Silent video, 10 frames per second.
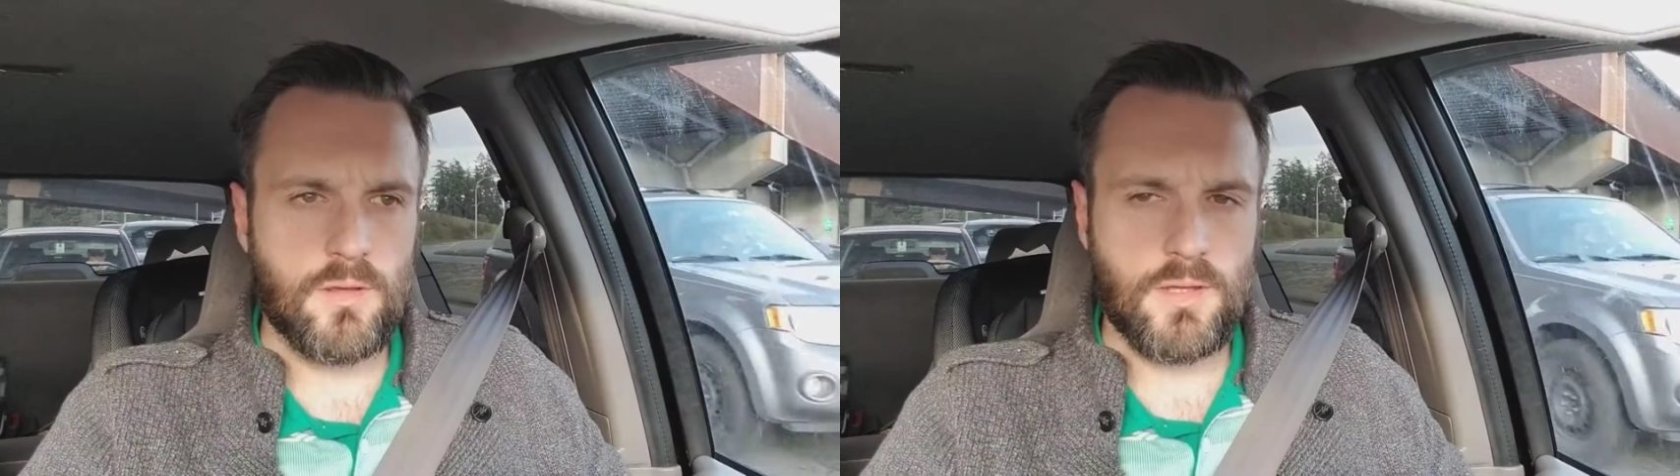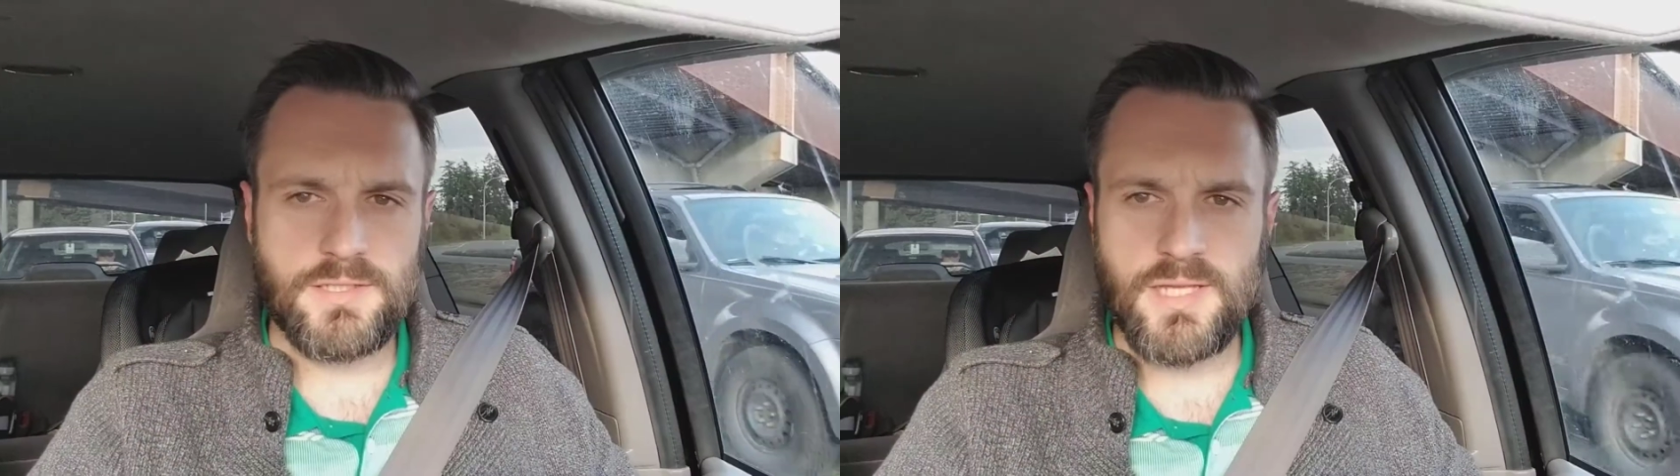
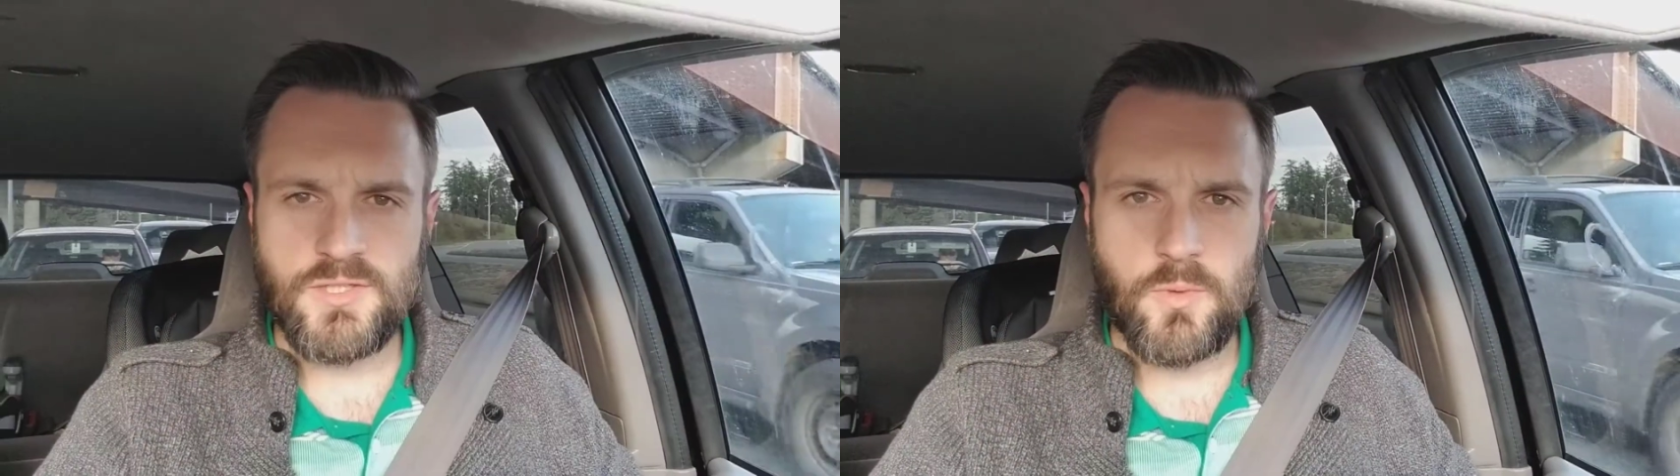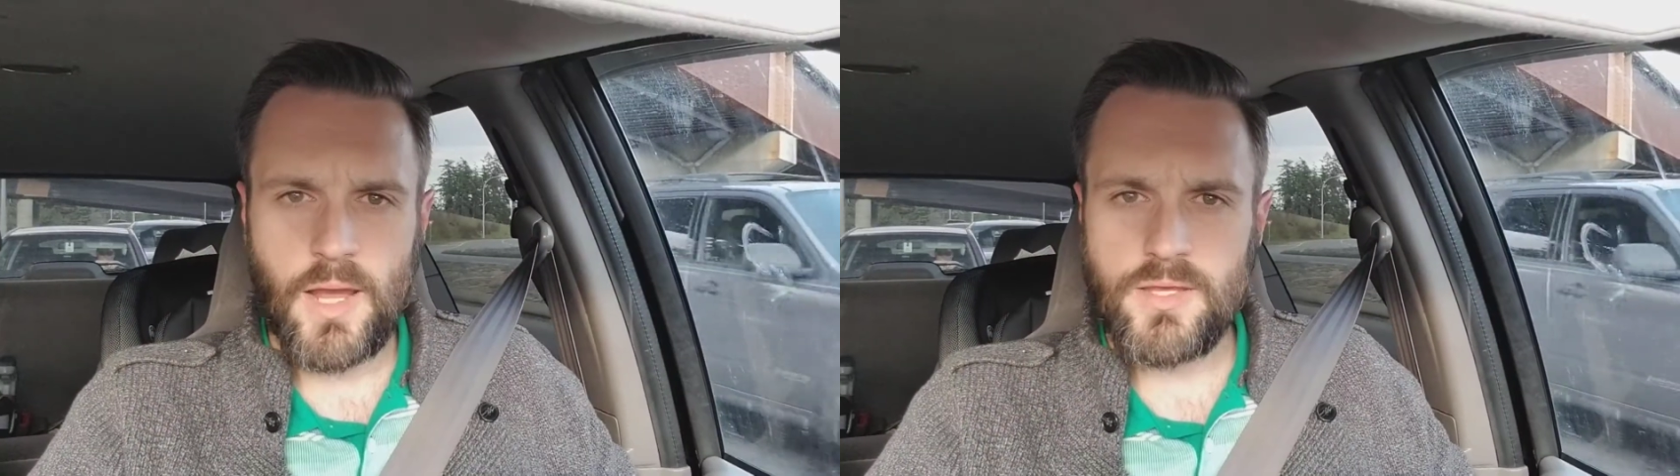At least
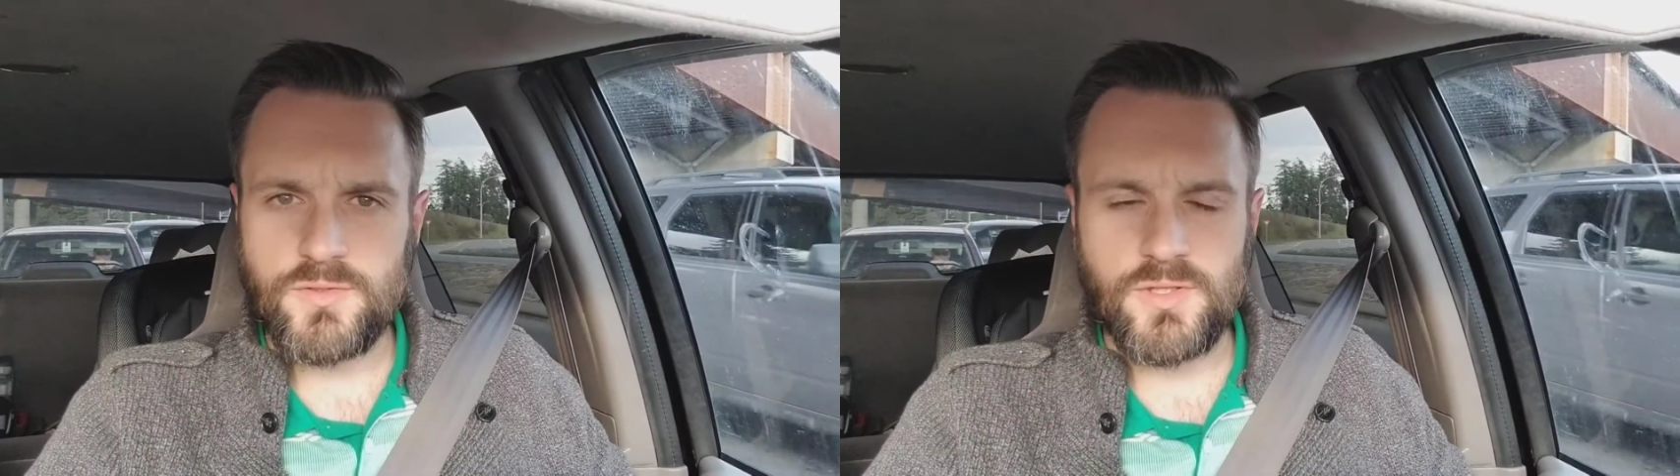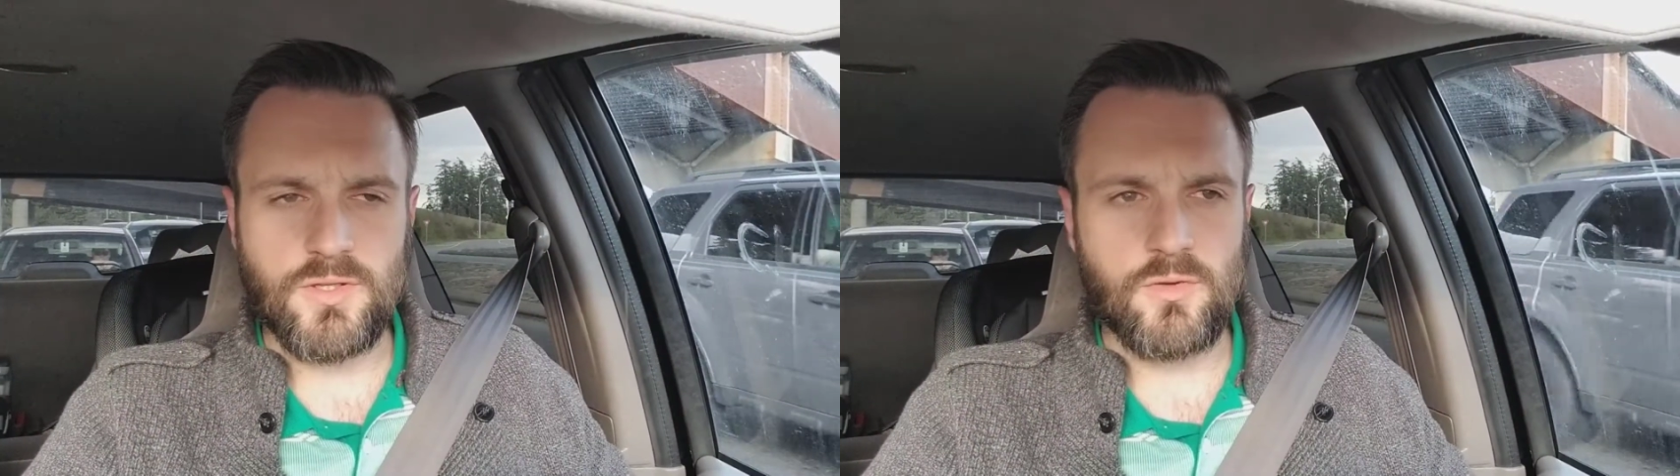that's what I
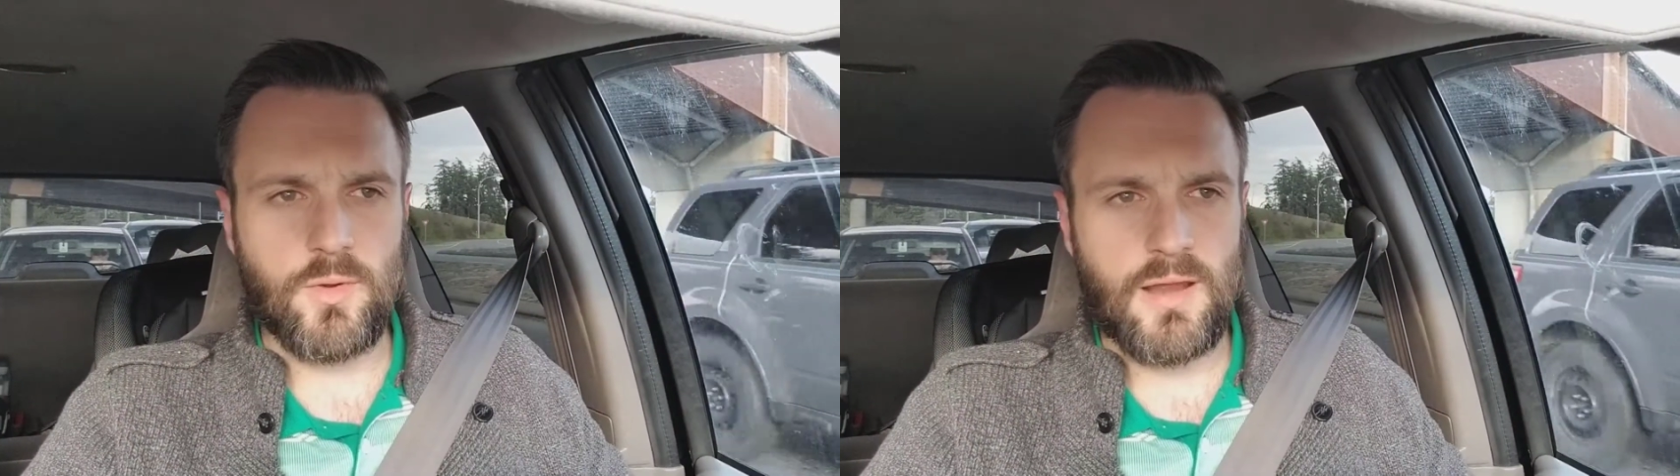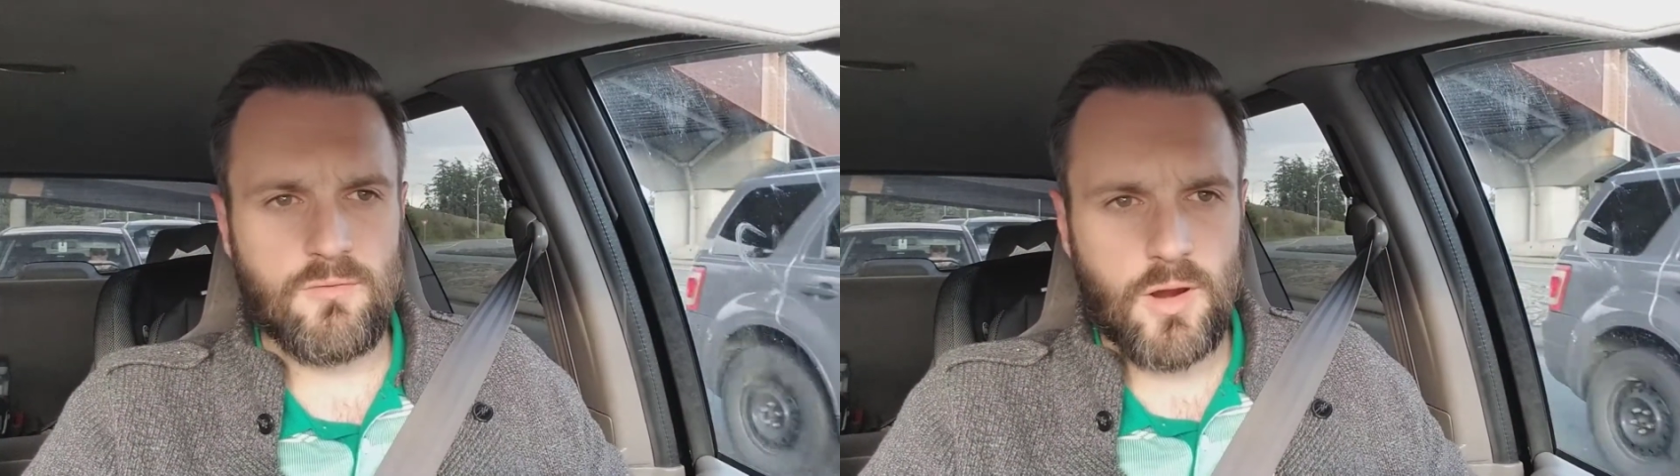used to do
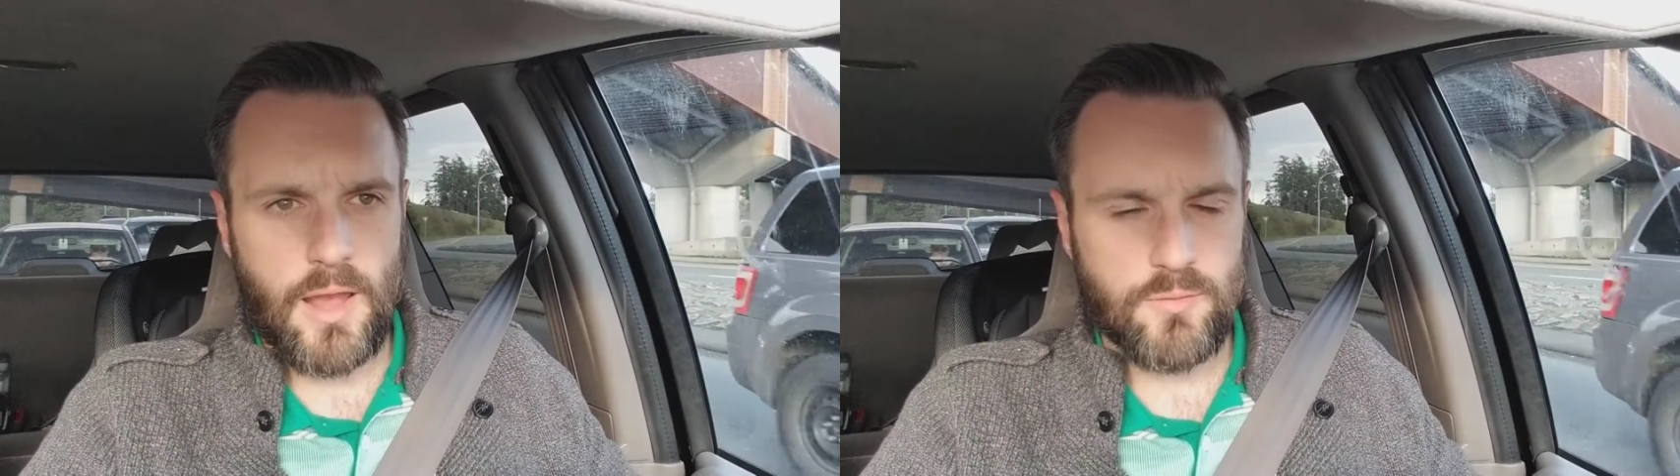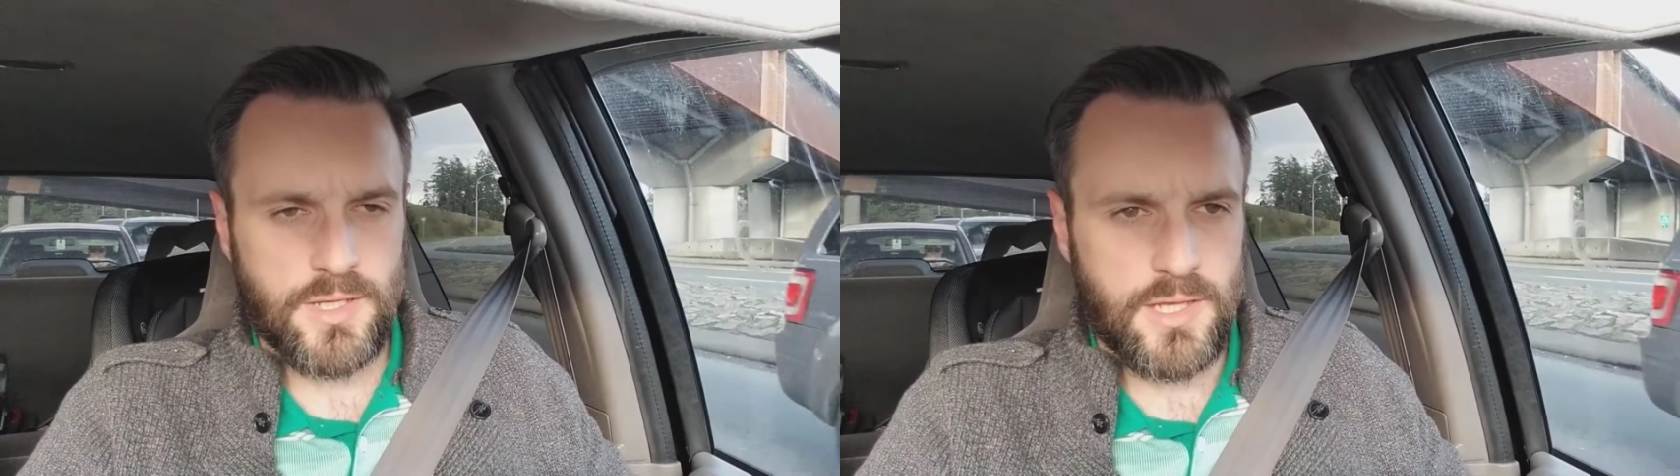whenever I would